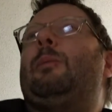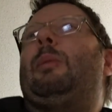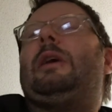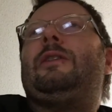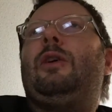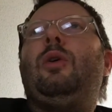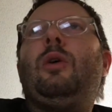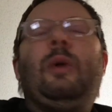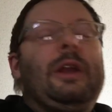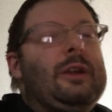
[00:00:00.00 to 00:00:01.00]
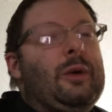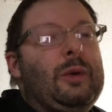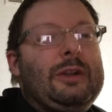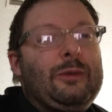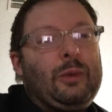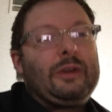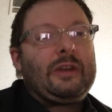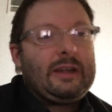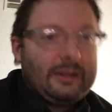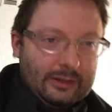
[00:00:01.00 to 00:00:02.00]
Because who are we? We're just one
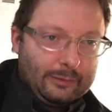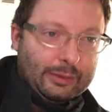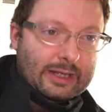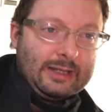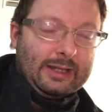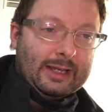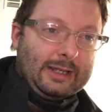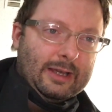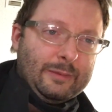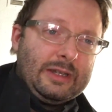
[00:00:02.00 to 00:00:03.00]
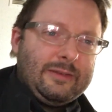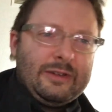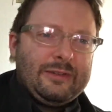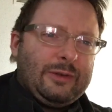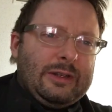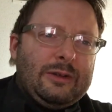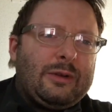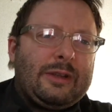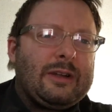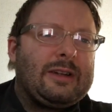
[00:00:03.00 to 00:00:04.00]
tiny little planet. Even if we
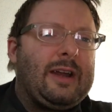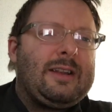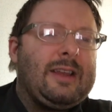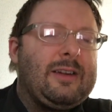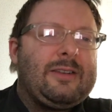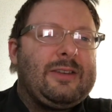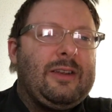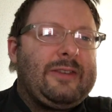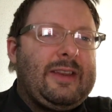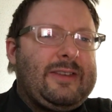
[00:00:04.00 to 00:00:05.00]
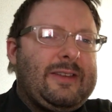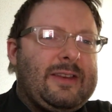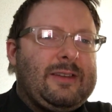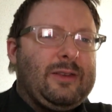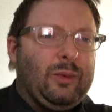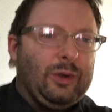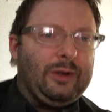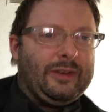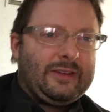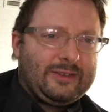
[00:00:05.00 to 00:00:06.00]
nuclear annihilate ourselves, that's not the end of the
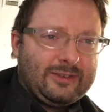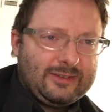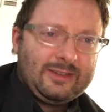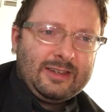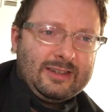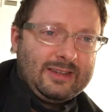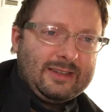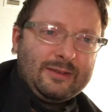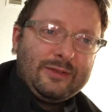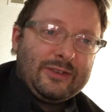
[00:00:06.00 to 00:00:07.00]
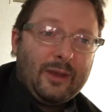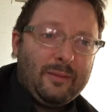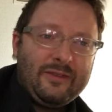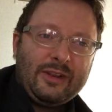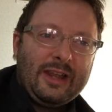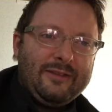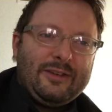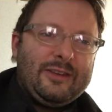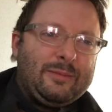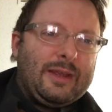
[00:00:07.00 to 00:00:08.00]
world. That's just the end of some of the life
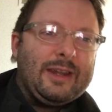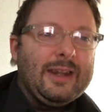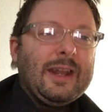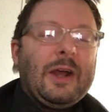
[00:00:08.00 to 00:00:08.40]
on this planet.